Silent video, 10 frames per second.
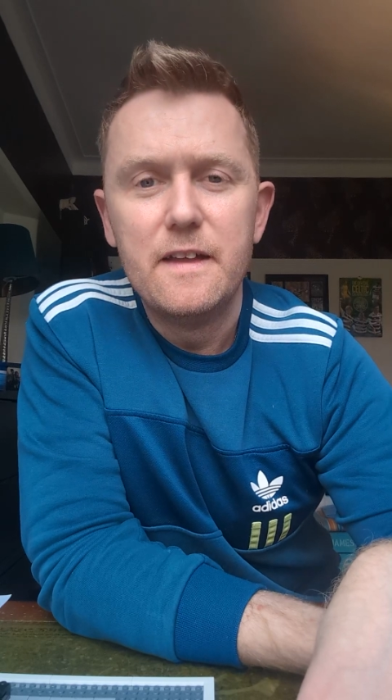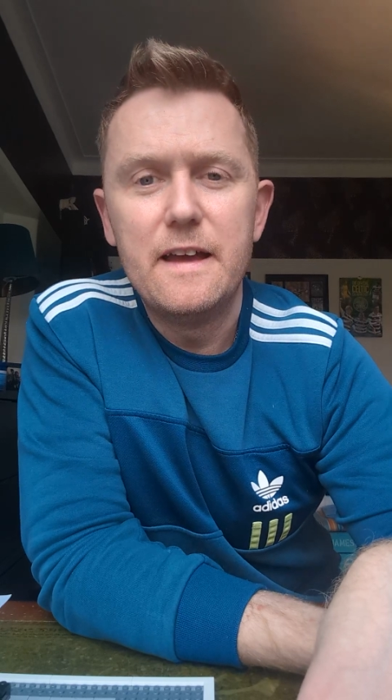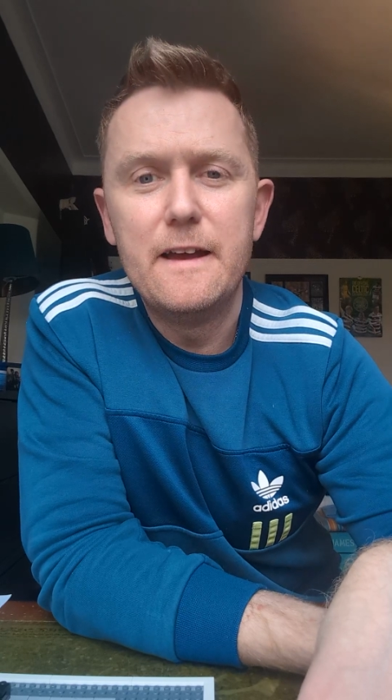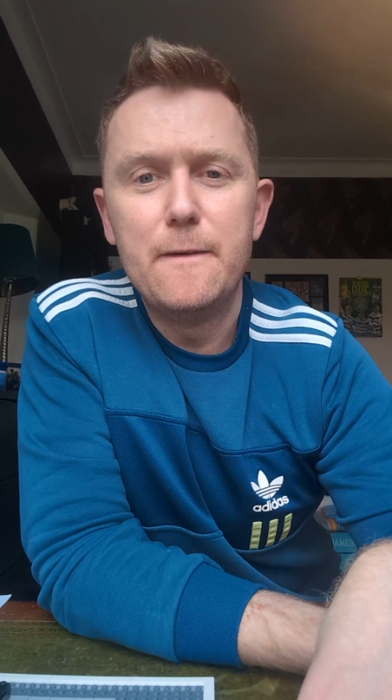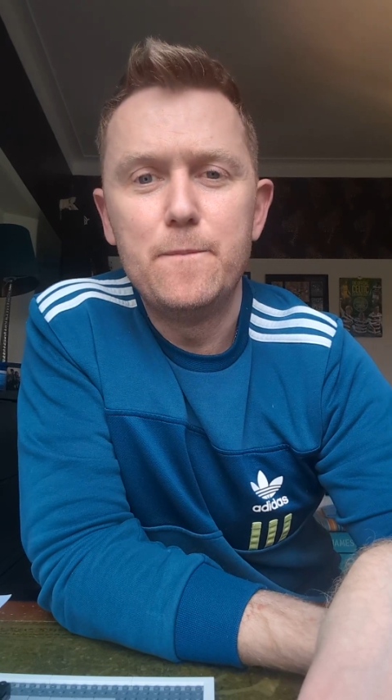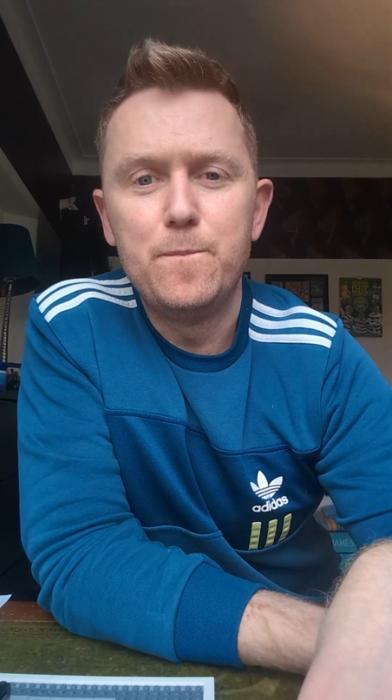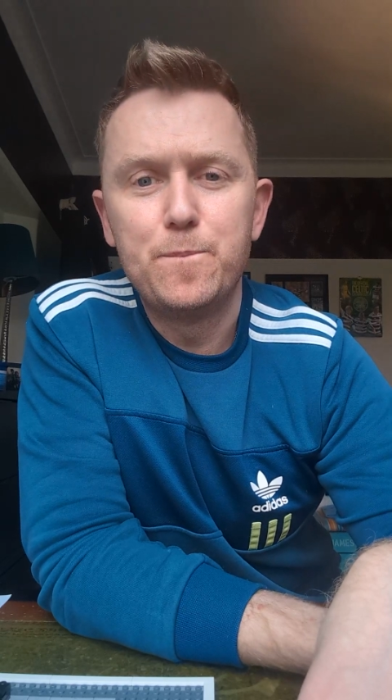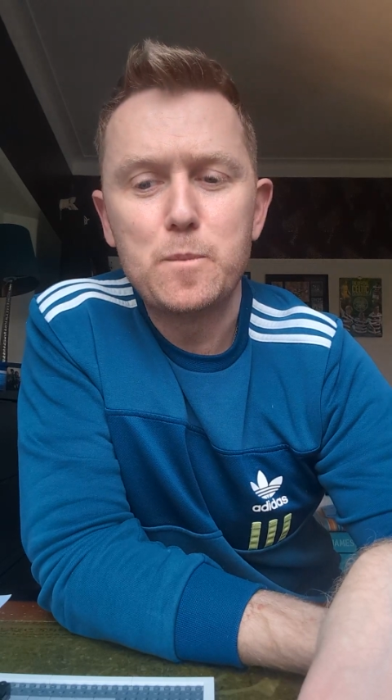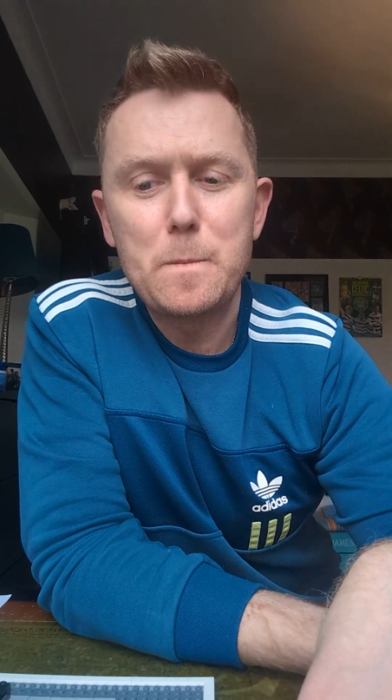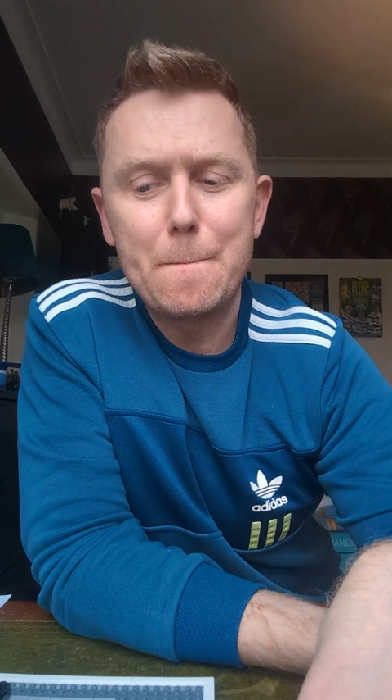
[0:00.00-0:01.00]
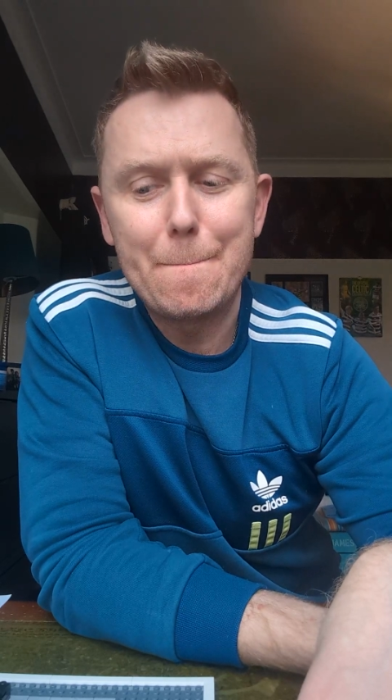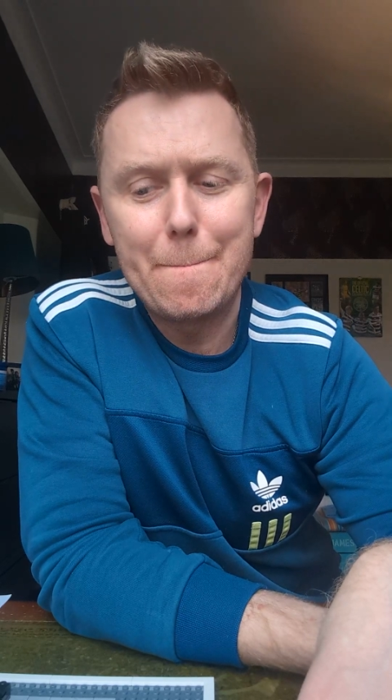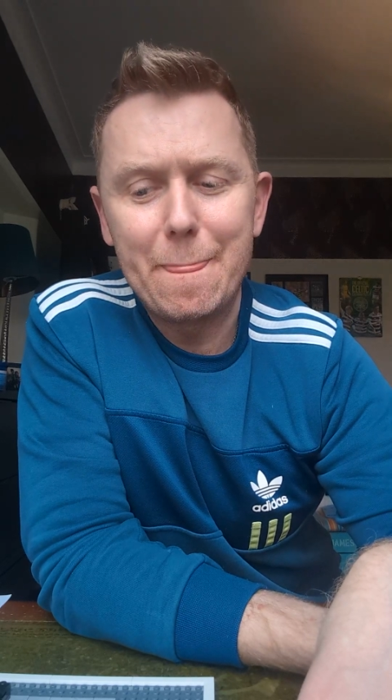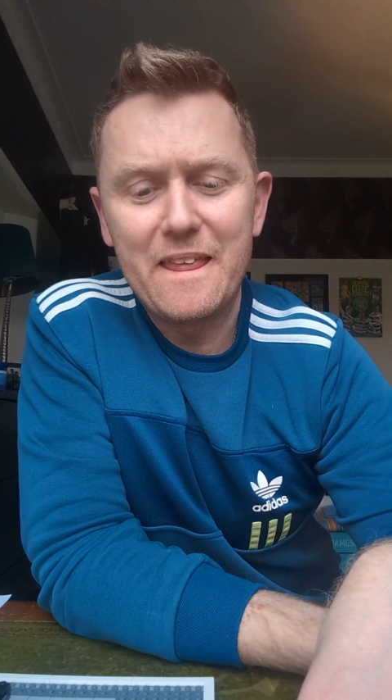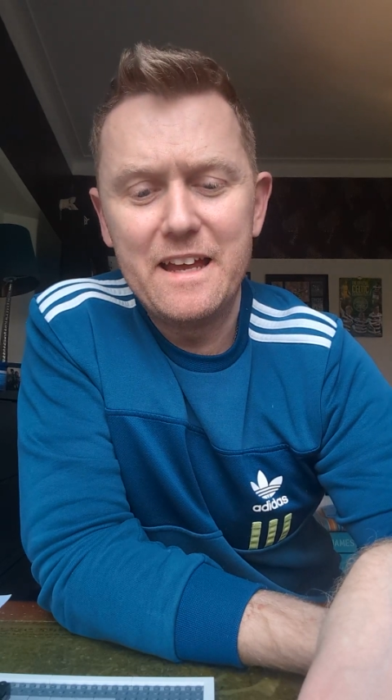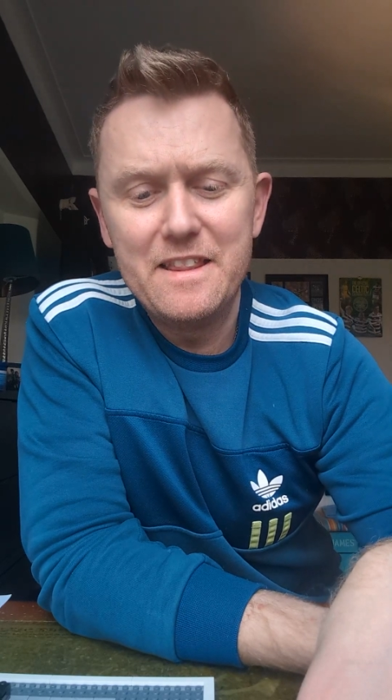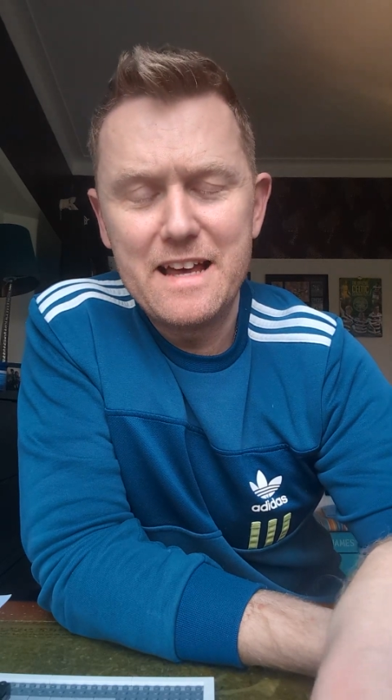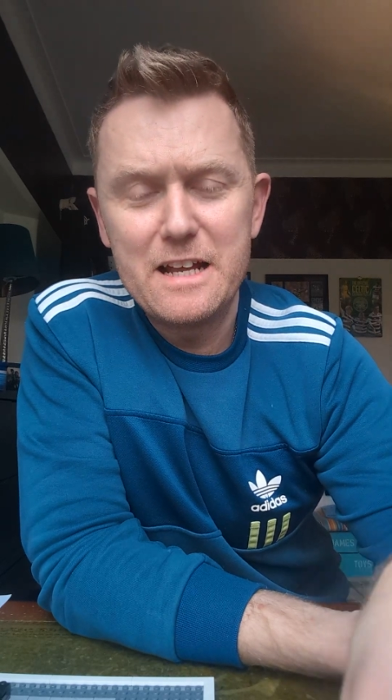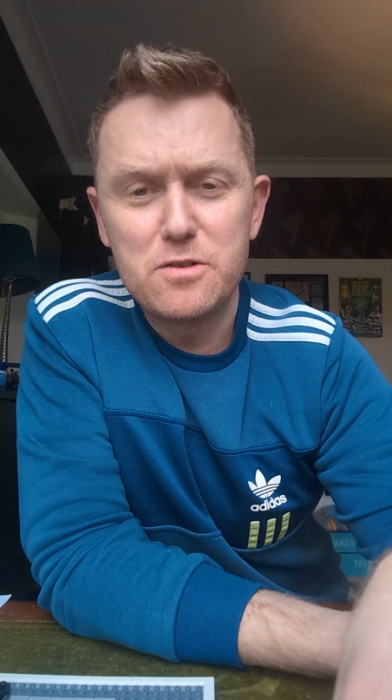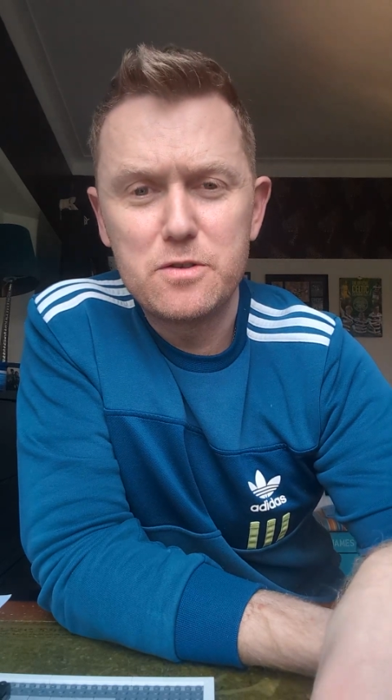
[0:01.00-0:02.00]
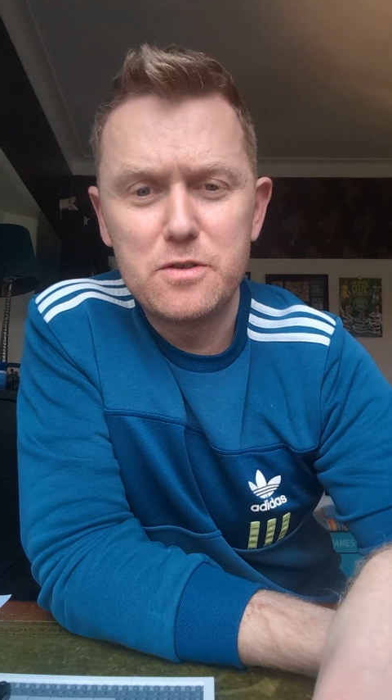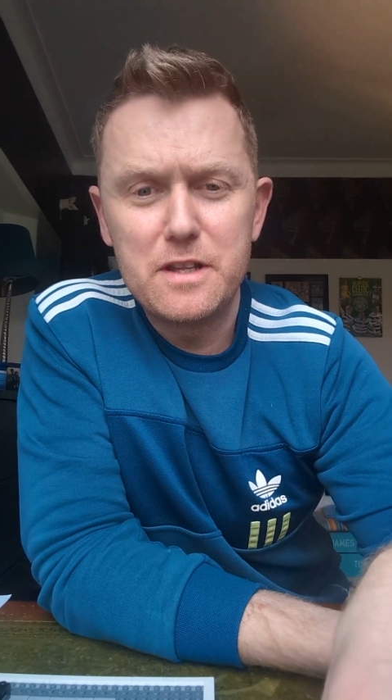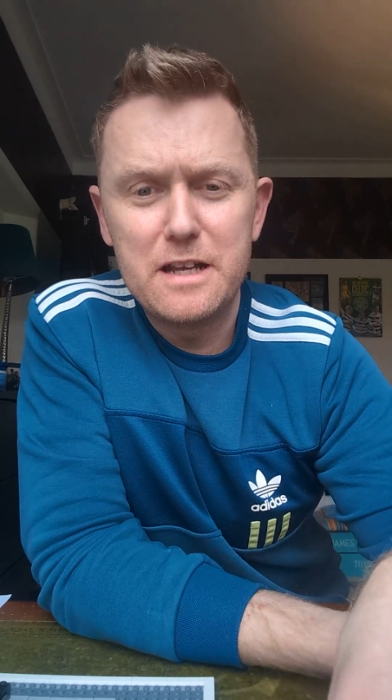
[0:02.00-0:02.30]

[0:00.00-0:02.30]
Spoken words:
And that's